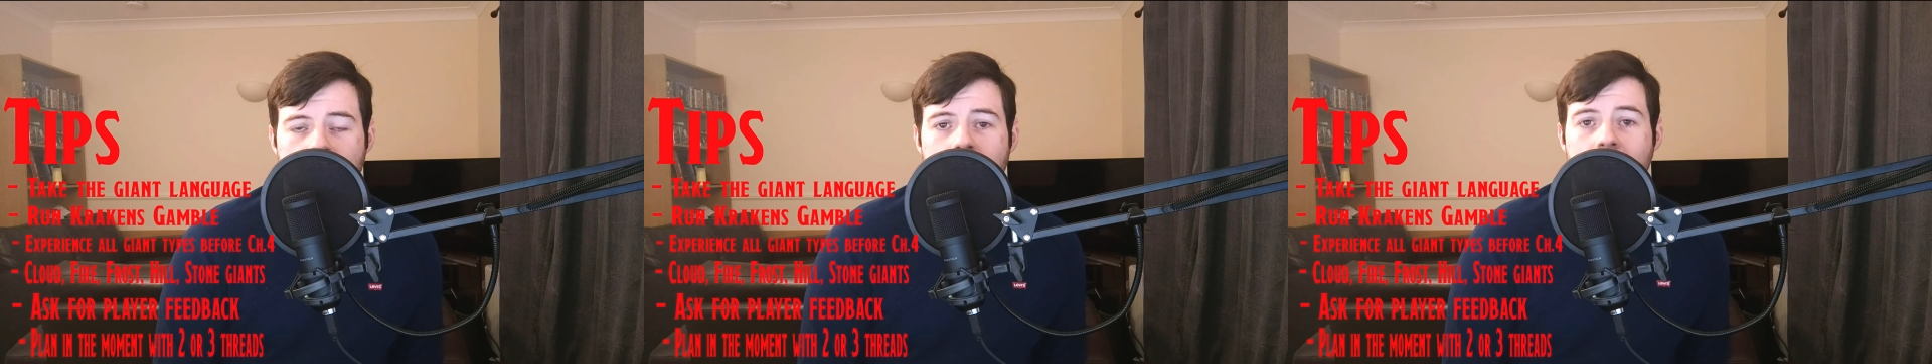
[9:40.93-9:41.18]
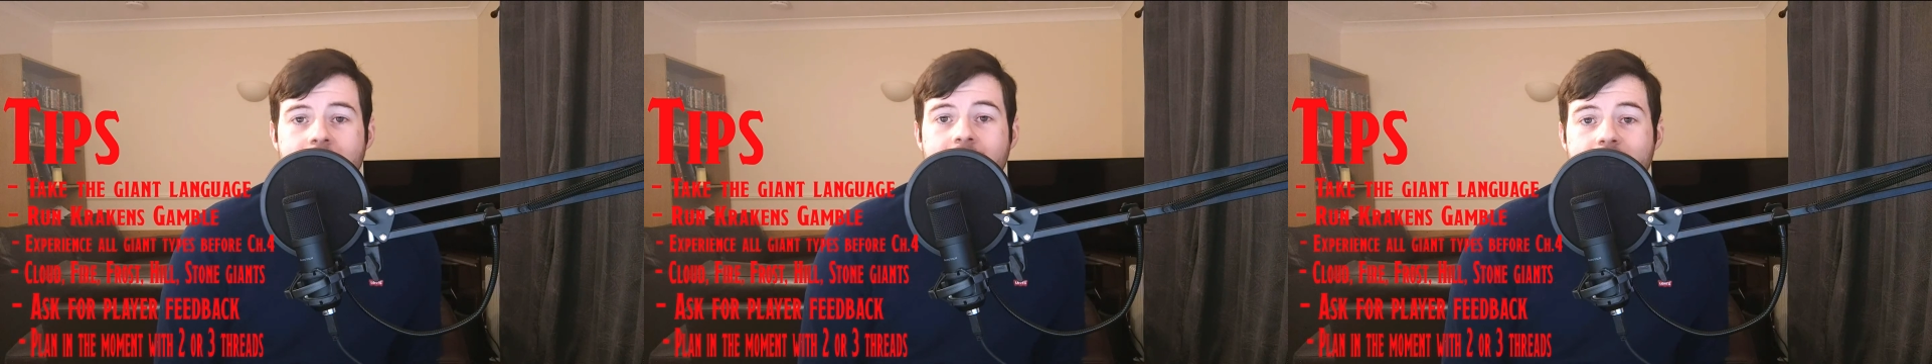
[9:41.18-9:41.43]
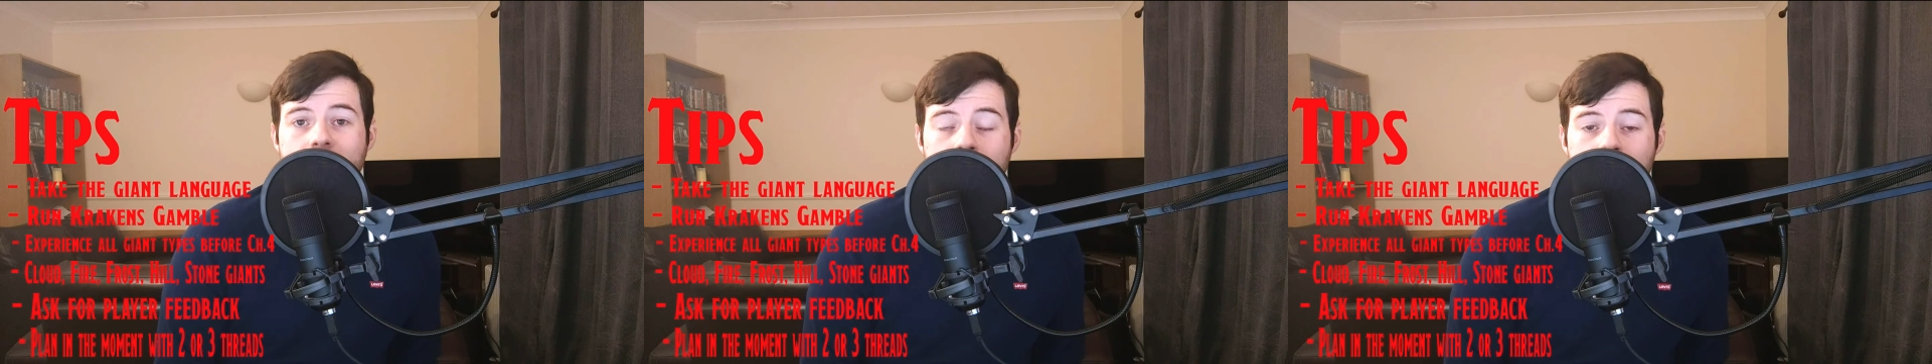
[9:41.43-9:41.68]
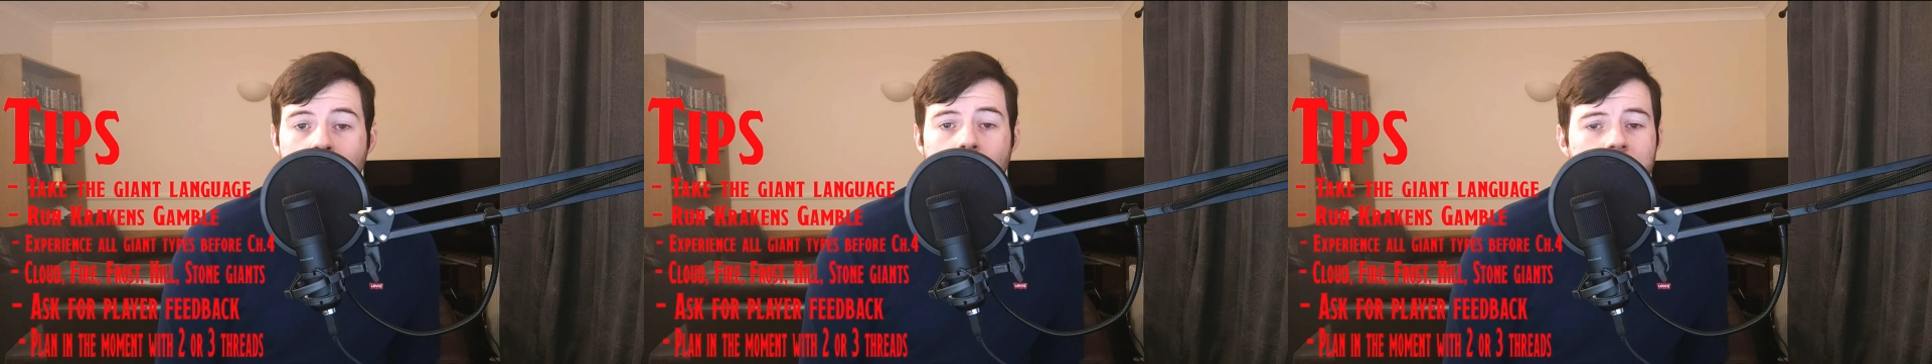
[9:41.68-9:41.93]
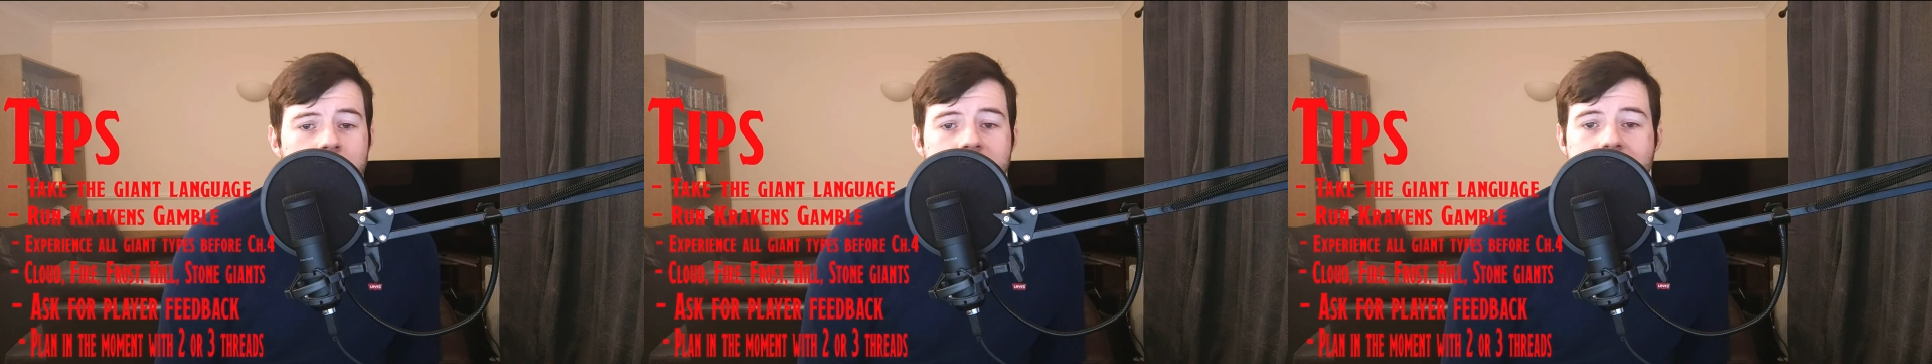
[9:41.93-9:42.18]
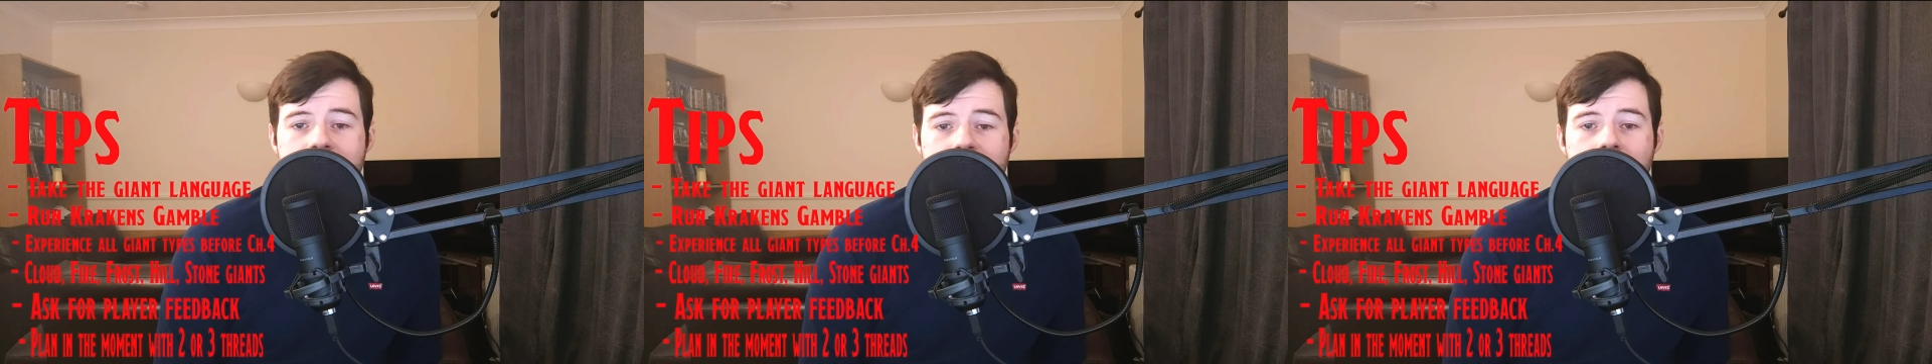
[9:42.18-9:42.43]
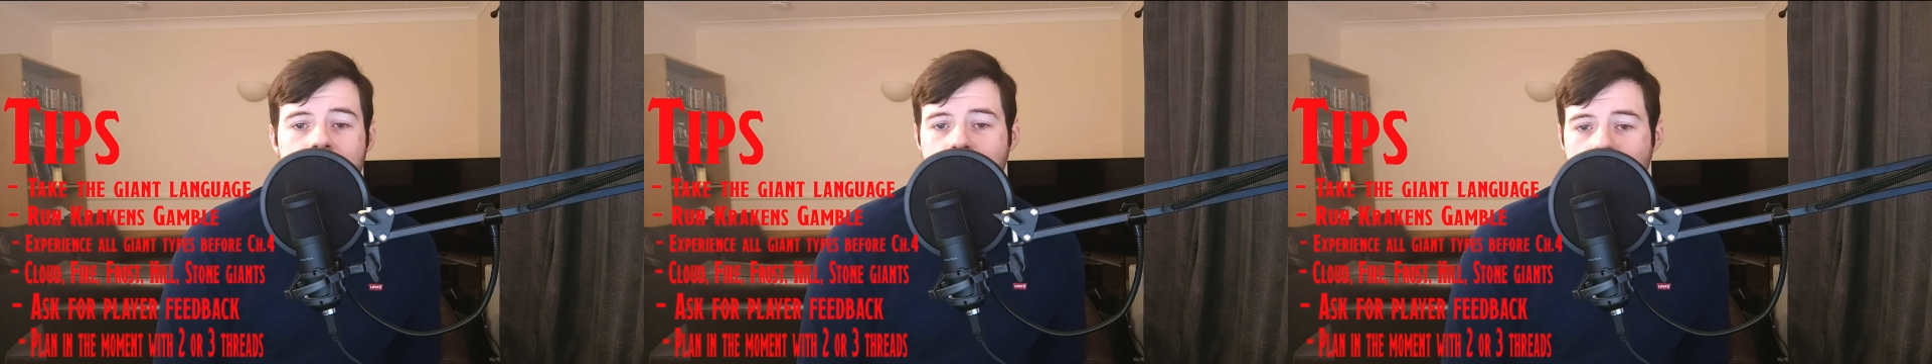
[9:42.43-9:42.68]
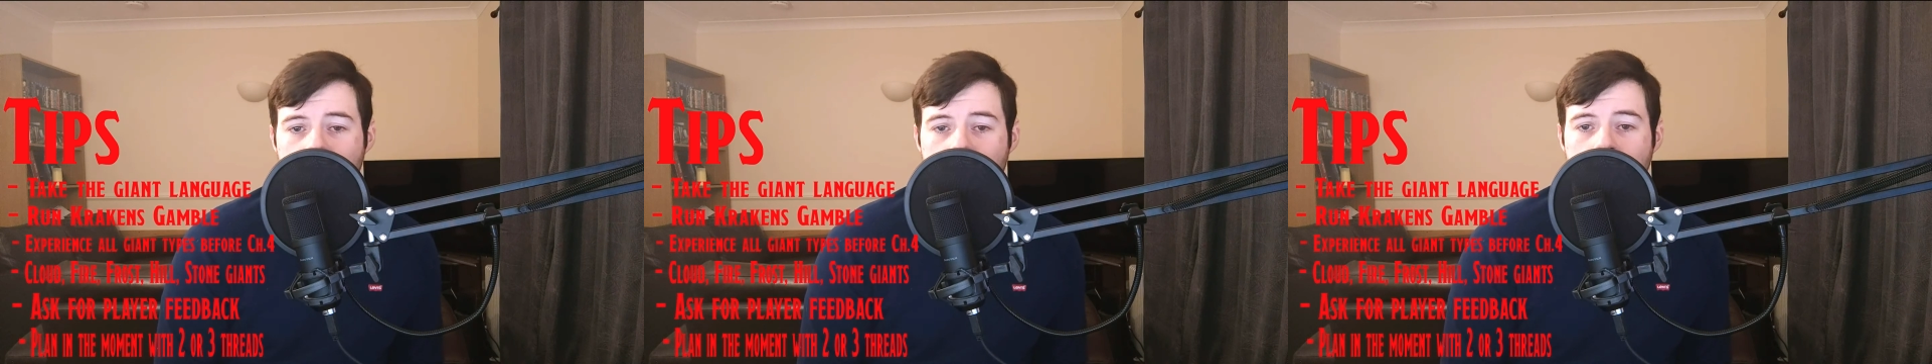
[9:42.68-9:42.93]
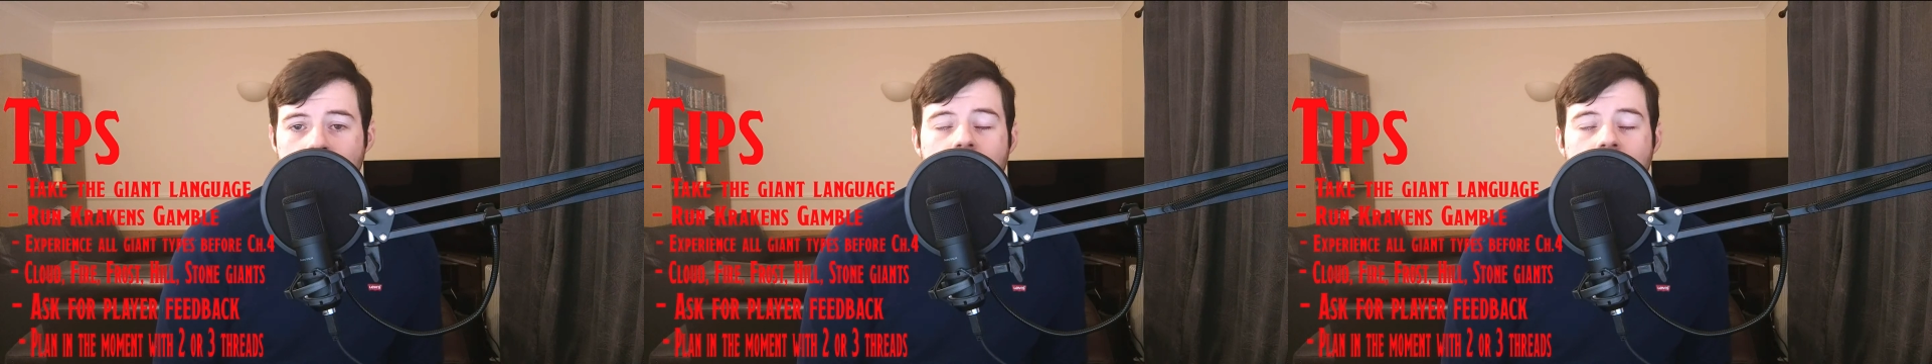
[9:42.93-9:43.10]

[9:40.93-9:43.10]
A sandbox isn't fun